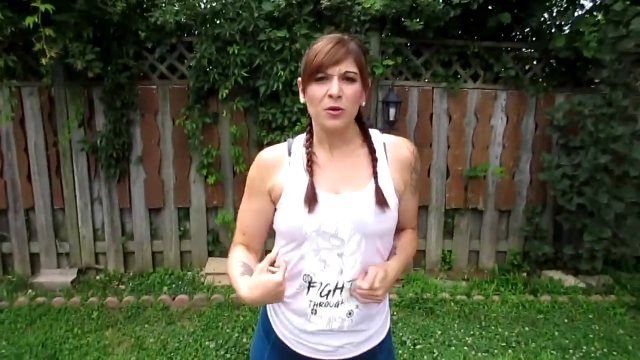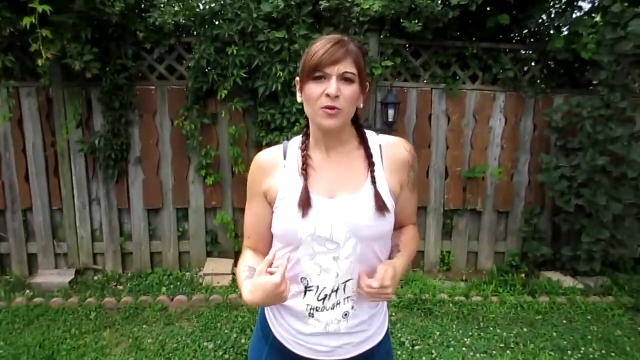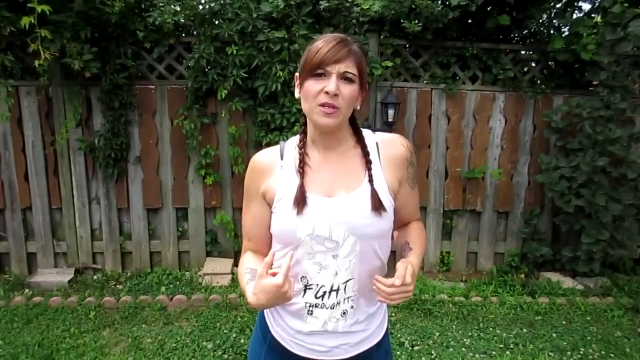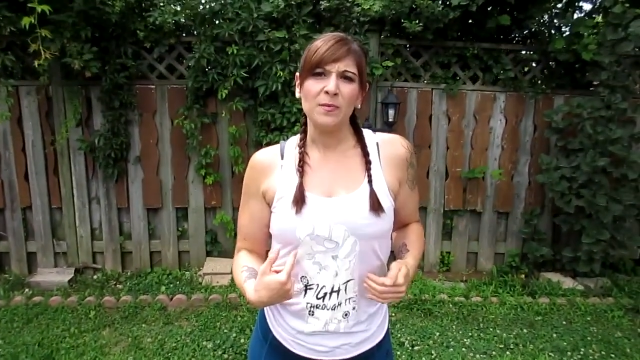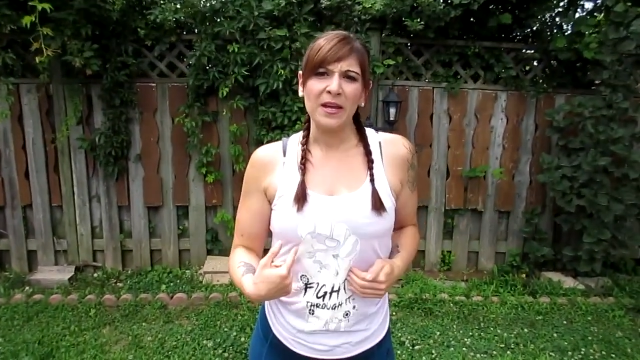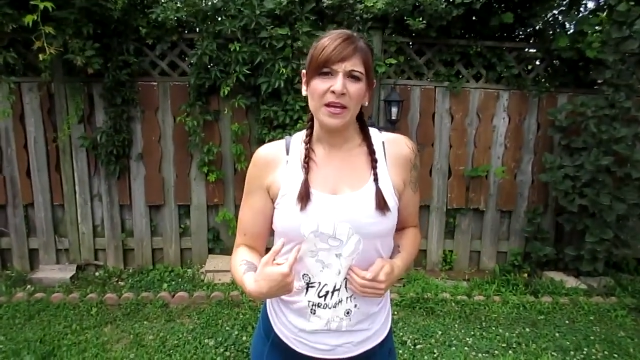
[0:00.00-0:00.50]

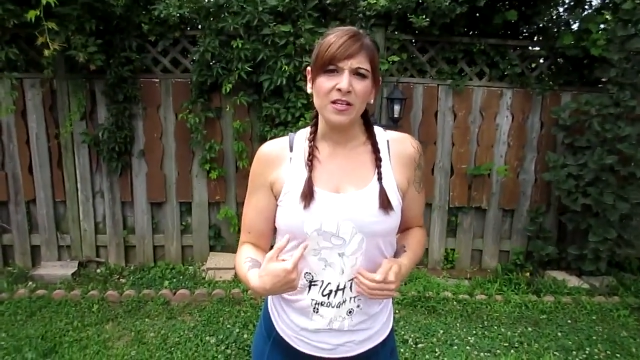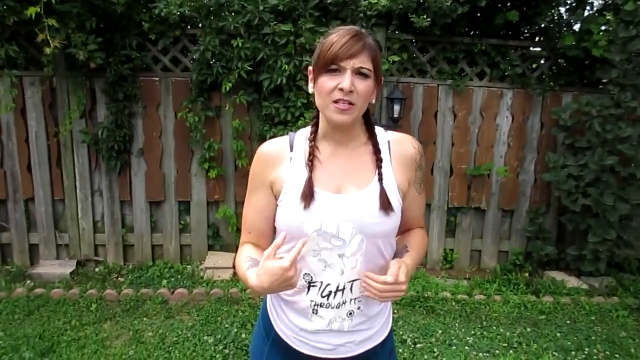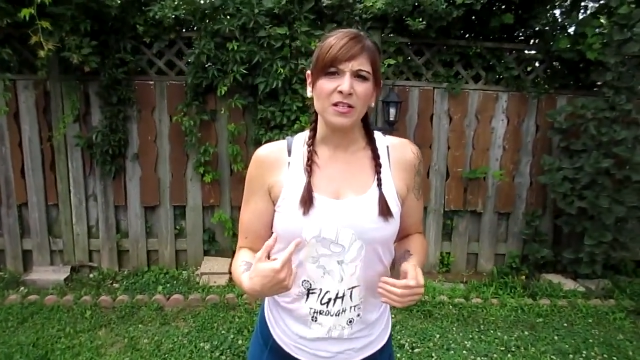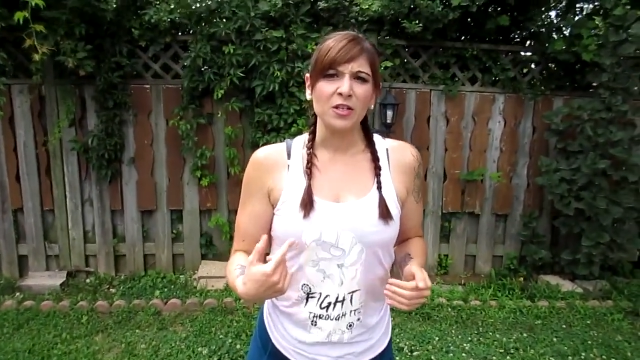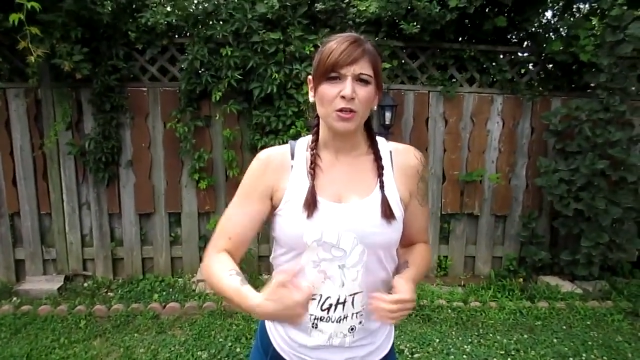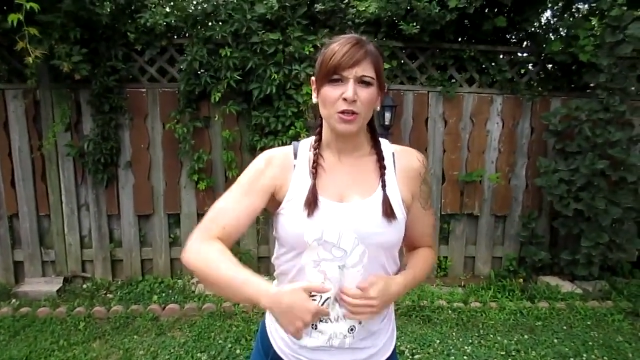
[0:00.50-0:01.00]
use the
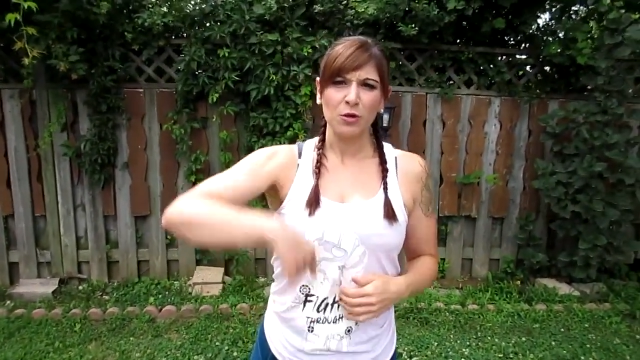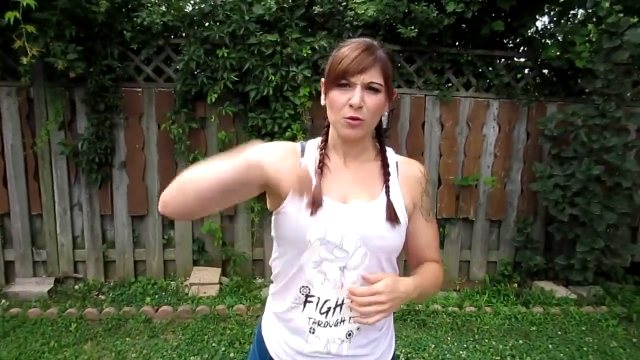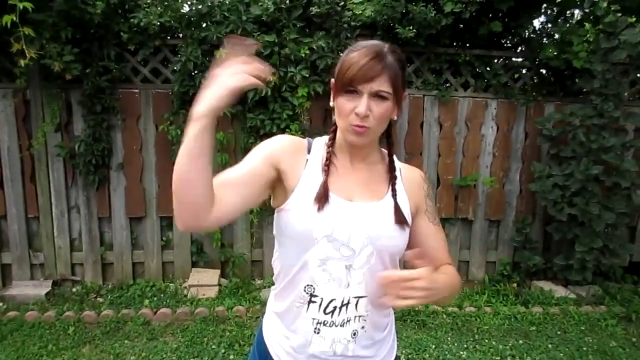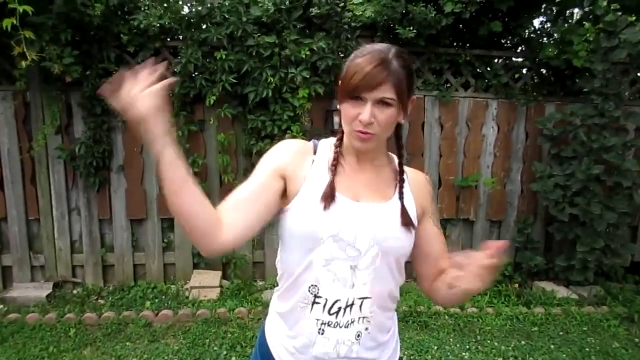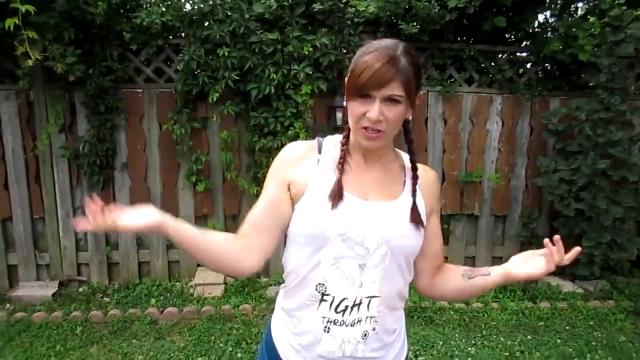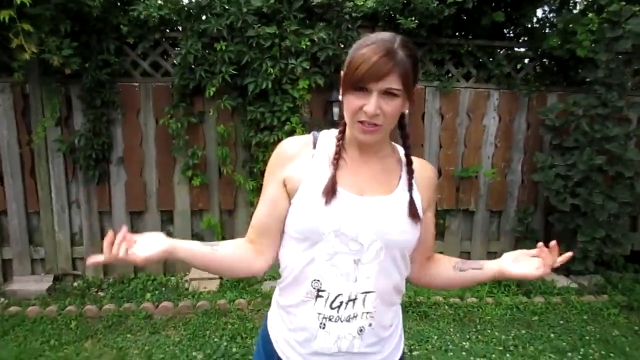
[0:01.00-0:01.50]
bands. You
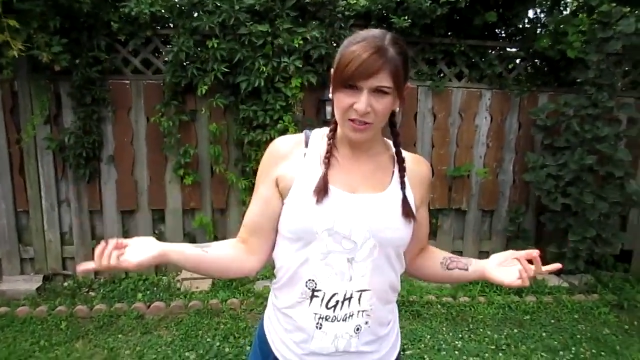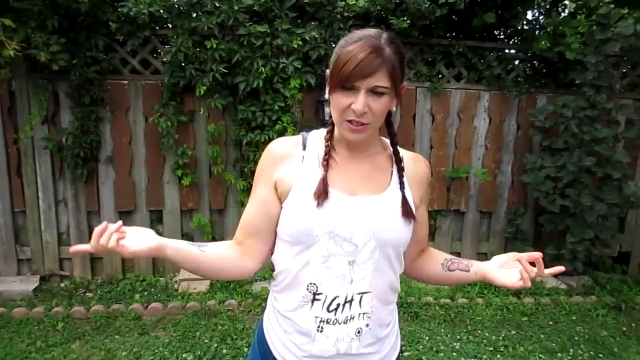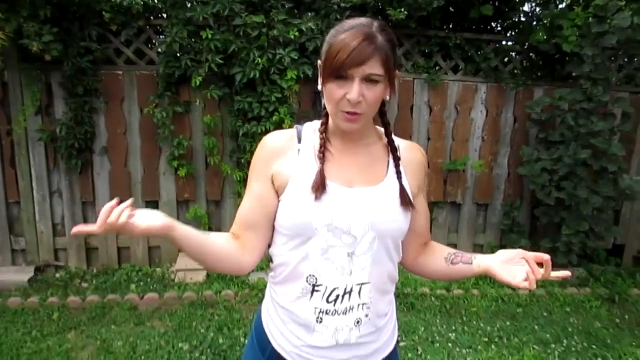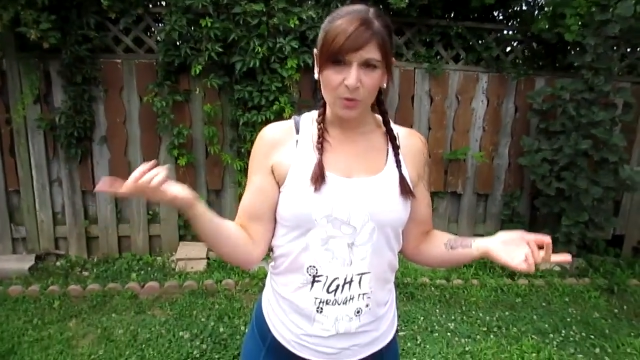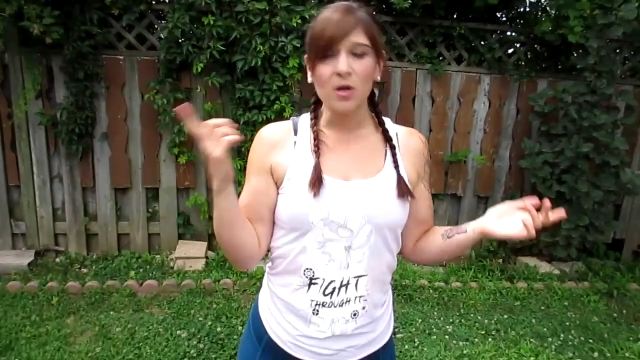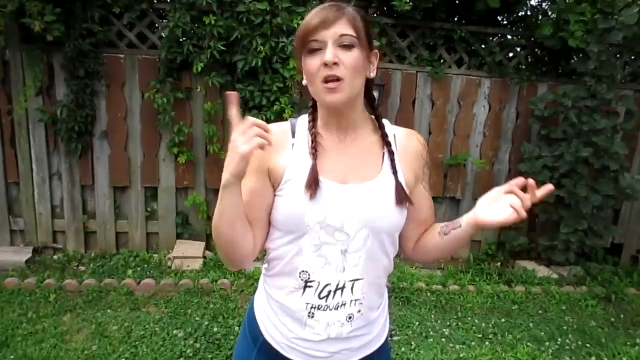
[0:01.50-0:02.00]
don't need
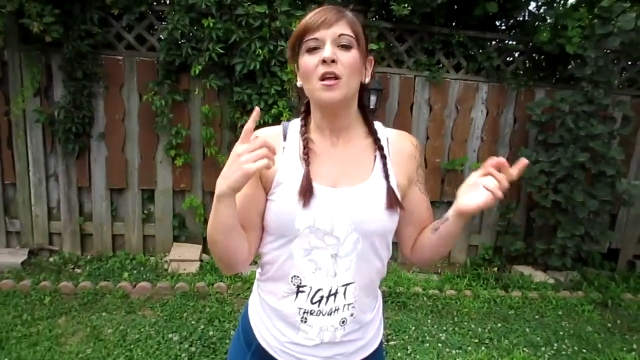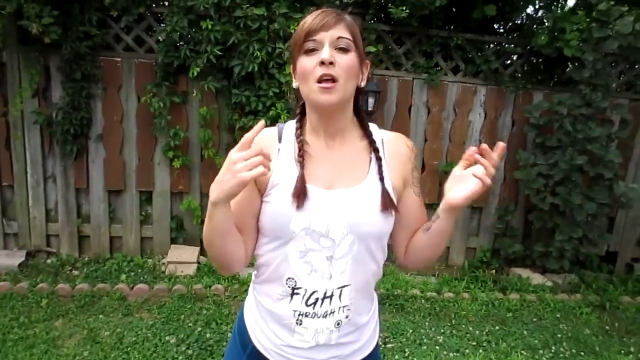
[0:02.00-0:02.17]
to.